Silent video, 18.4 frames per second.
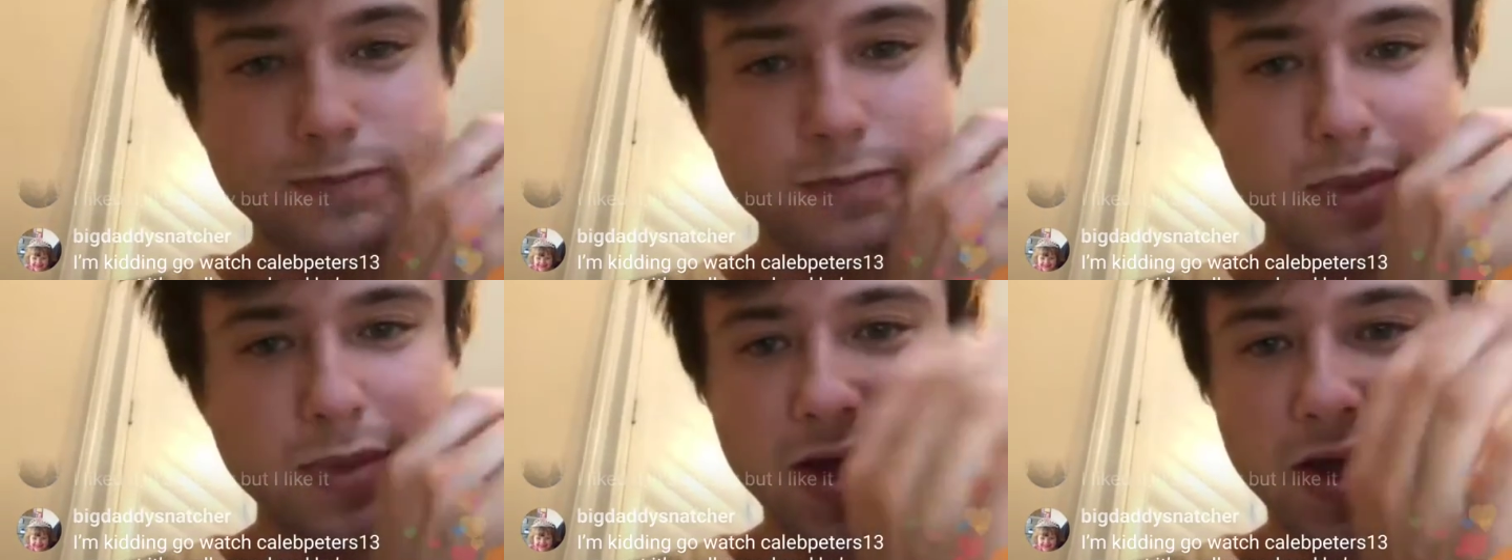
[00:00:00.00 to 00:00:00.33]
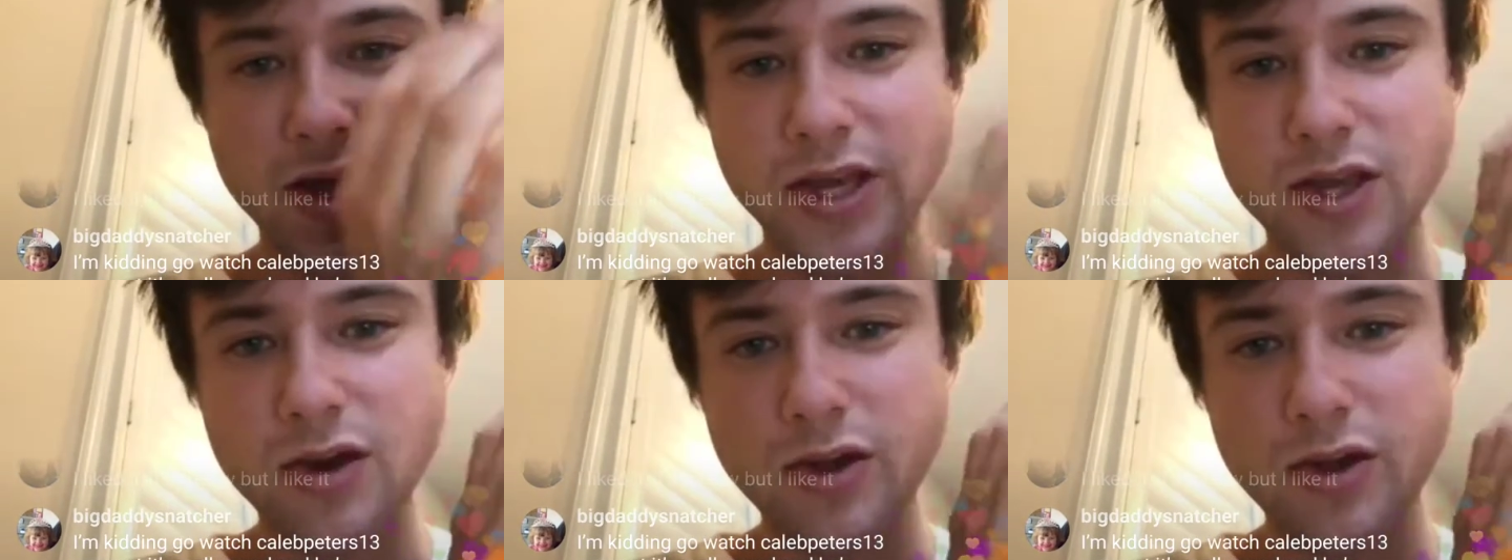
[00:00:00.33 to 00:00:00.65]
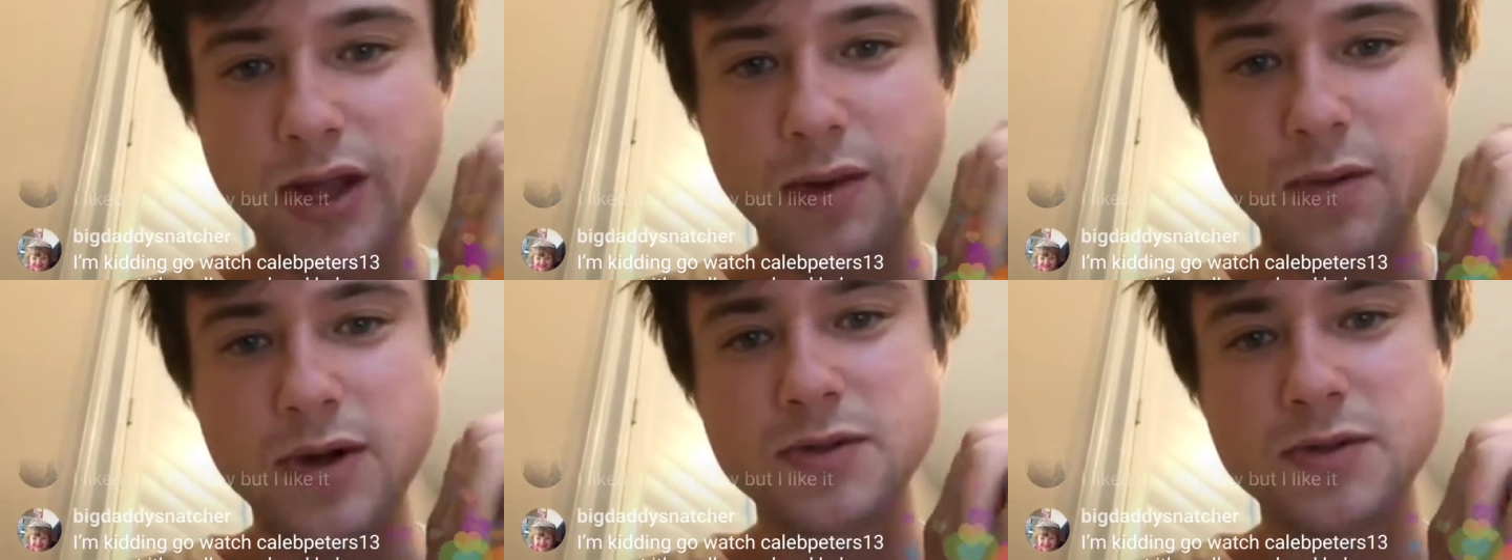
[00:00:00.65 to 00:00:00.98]
and be like,
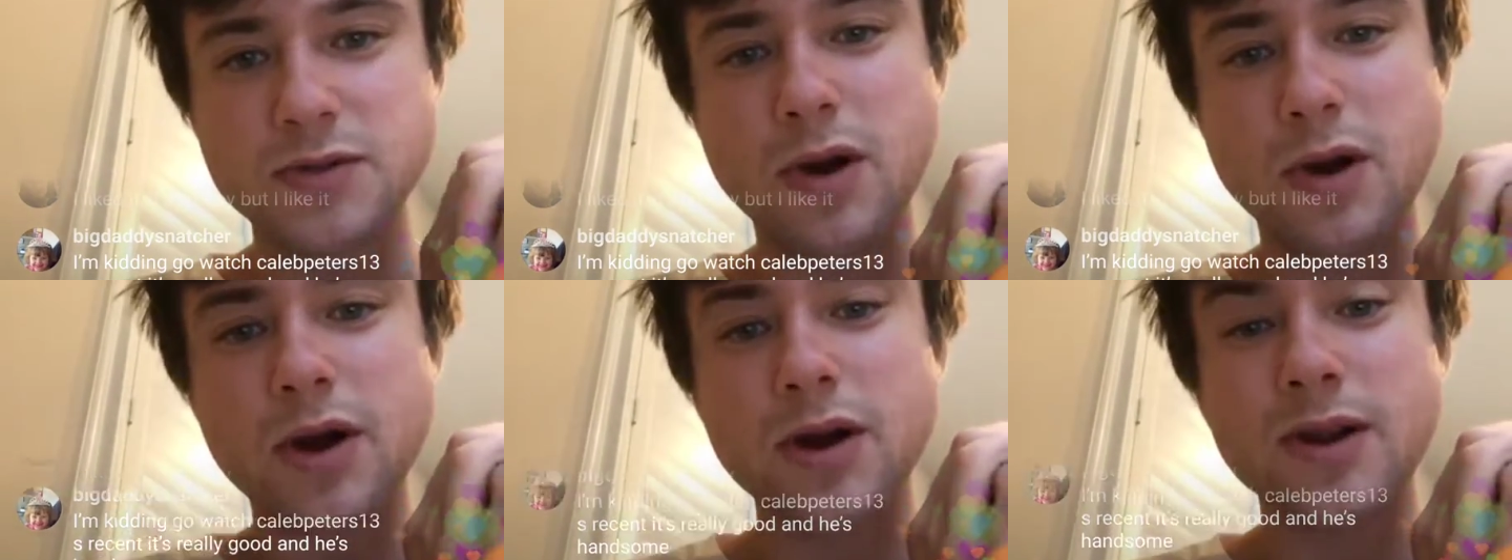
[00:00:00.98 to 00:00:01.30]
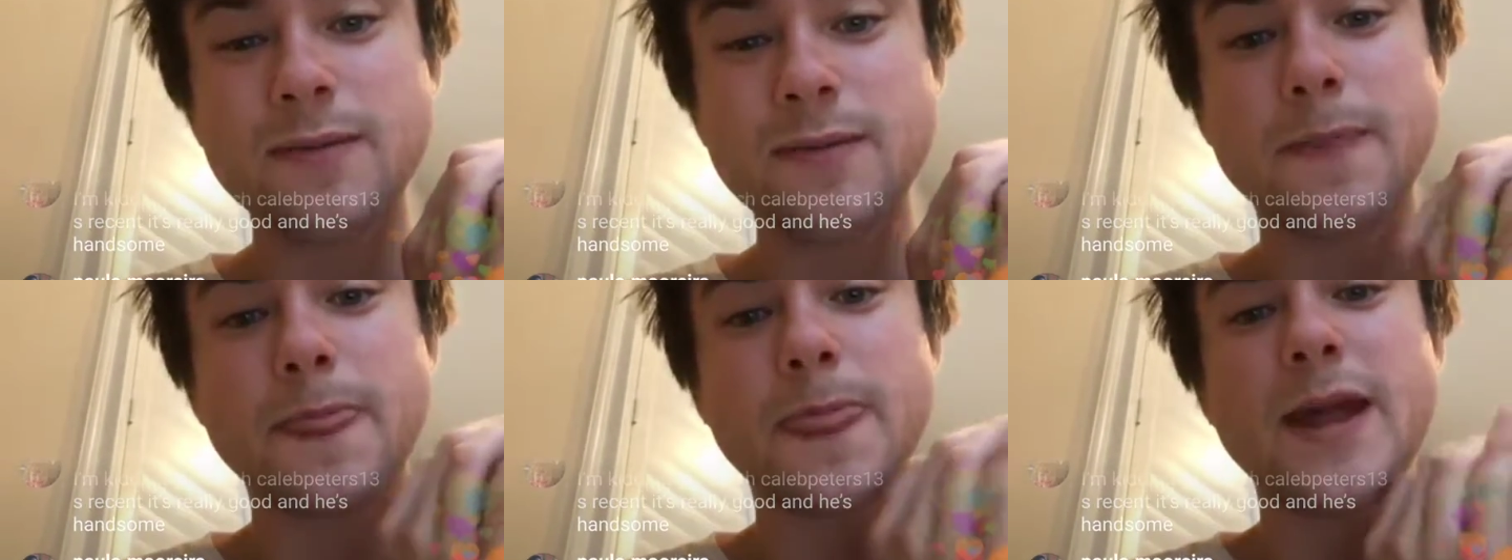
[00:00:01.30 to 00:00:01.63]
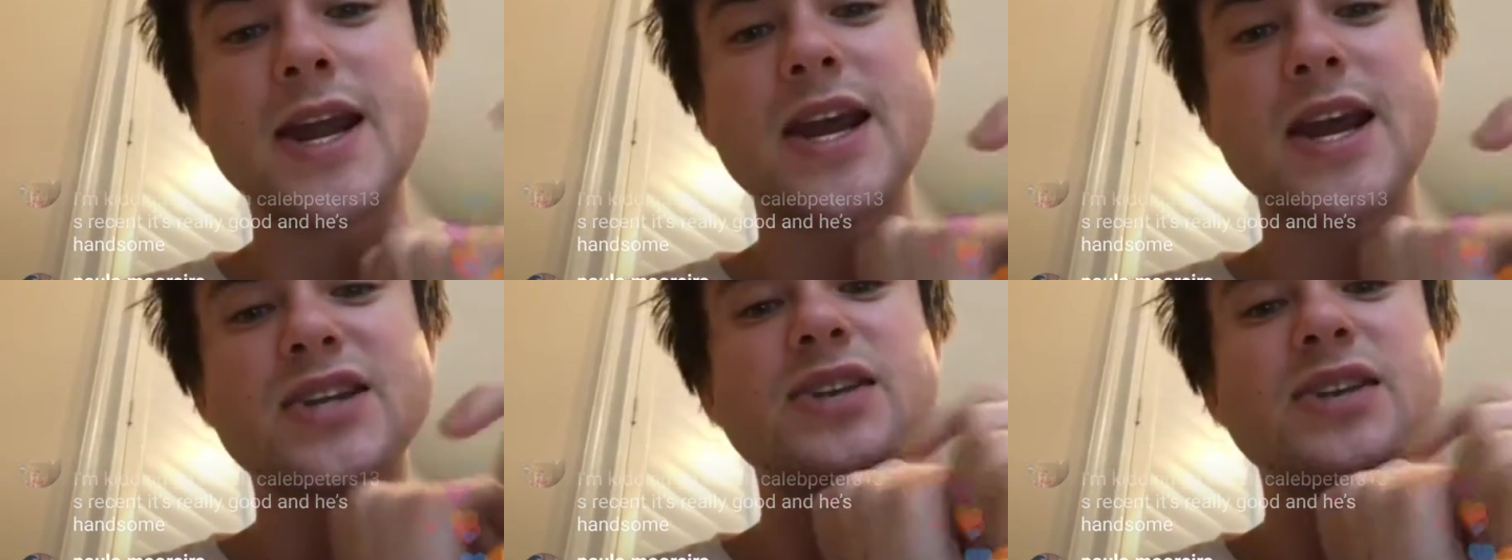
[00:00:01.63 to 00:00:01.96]
yo, like, where's Mark?
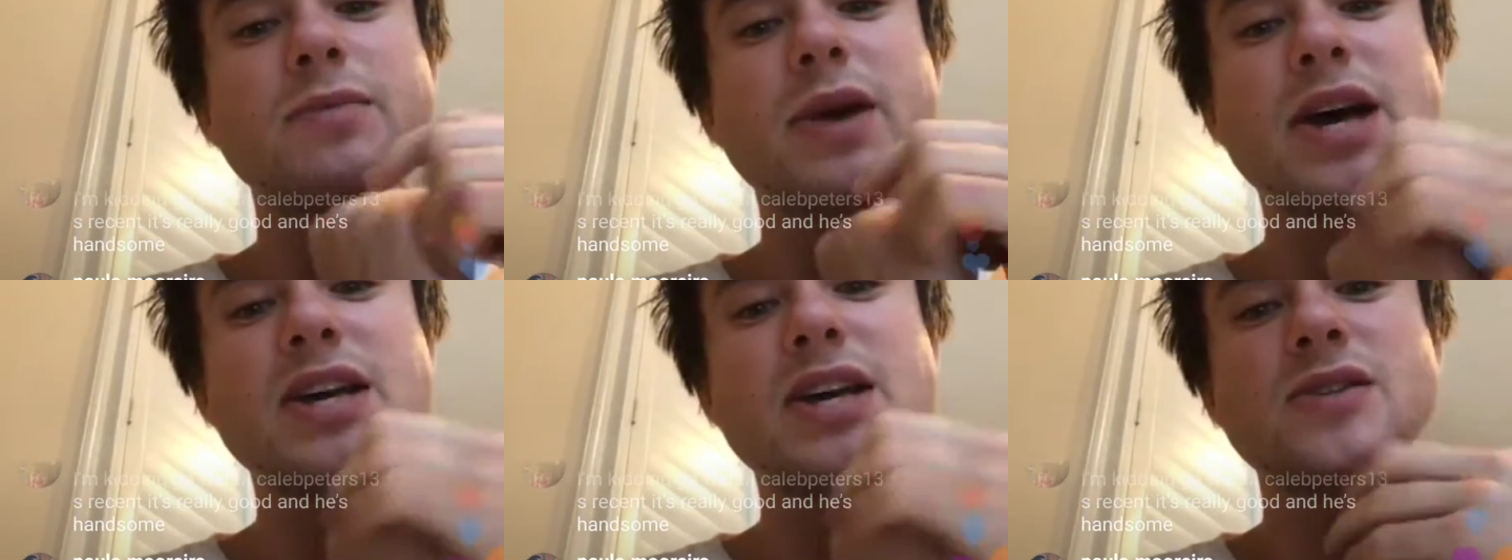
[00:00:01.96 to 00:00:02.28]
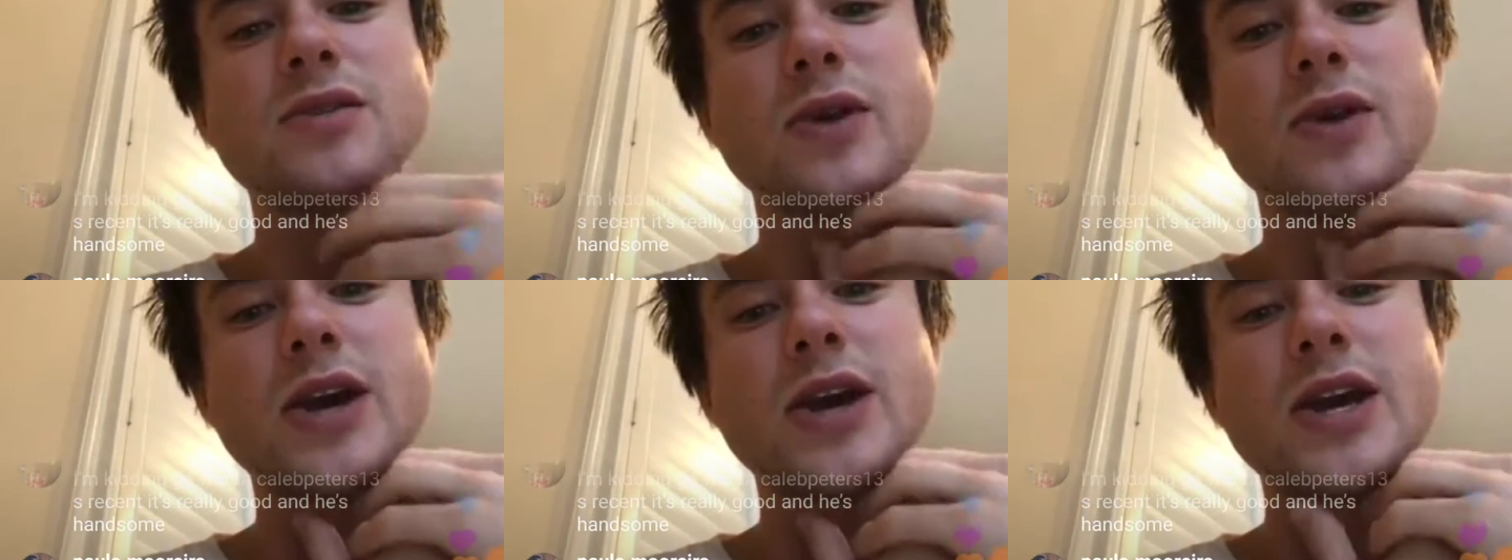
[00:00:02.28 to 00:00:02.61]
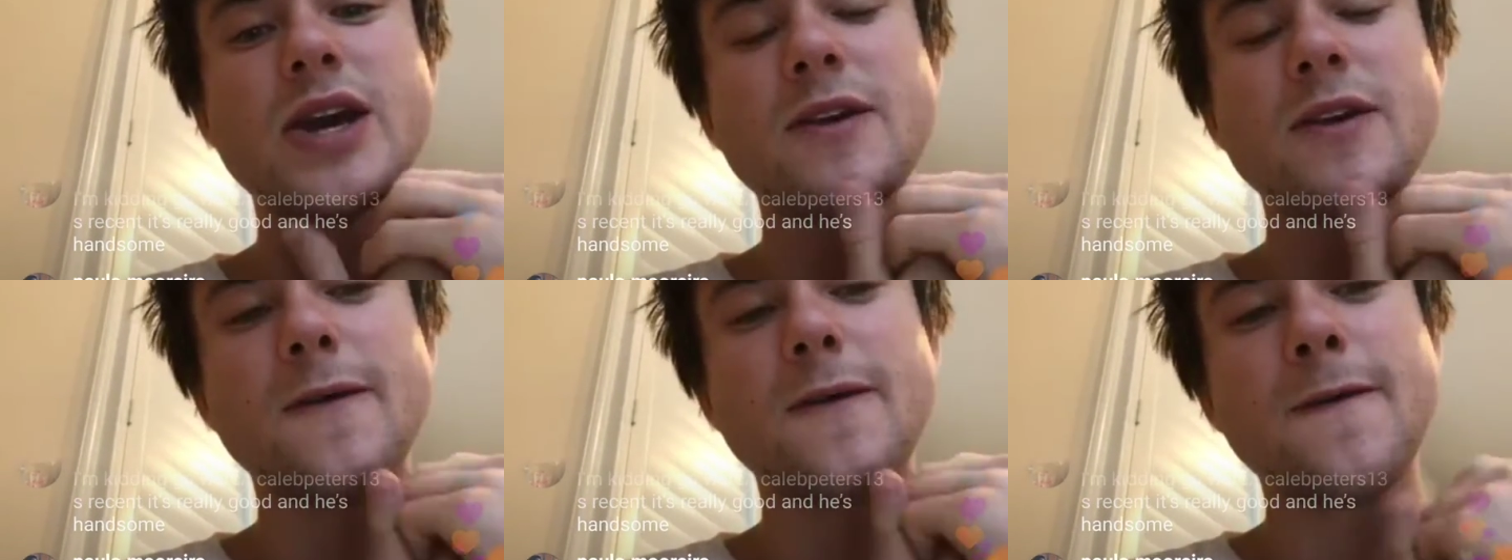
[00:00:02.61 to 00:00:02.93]
And he actually passed
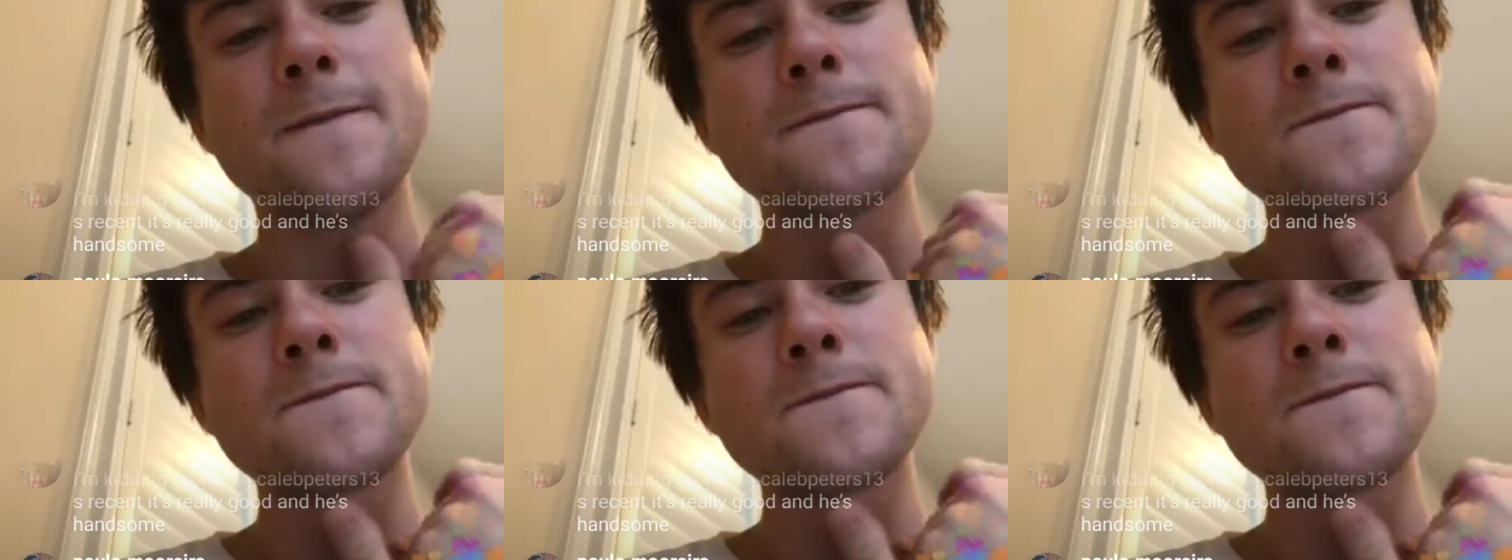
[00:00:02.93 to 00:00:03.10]
away.